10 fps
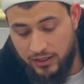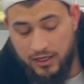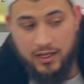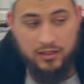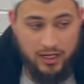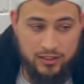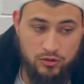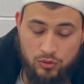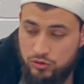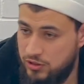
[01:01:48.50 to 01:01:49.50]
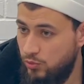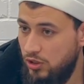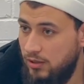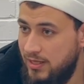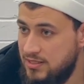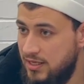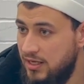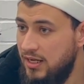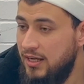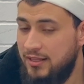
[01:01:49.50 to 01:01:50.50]
in here, the other, some ulama say
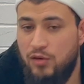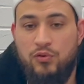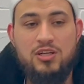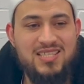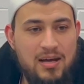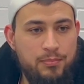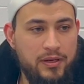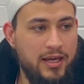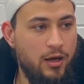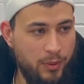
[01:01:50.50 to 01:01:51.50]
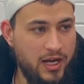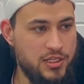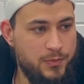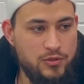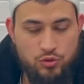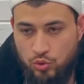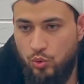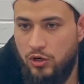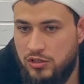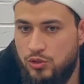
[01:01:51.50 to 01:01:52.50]
that, for example, a pious person who
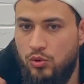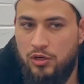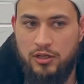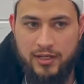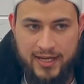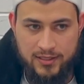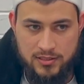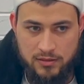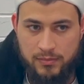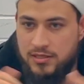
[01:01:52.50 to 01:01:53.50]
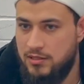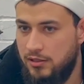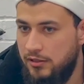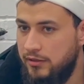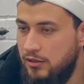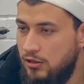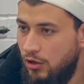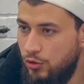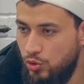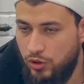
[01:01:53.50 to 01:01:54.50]
works, you work in a taxi basically,
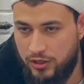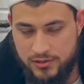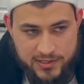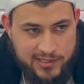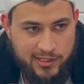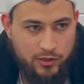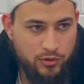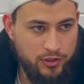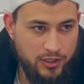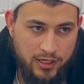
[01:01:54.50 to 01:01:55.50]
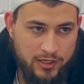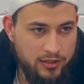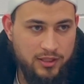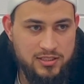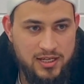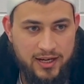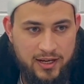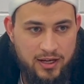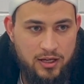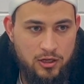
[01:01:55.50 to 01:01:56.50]
or you work as a security guard and things like
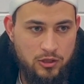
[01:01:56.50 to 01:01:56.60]
that.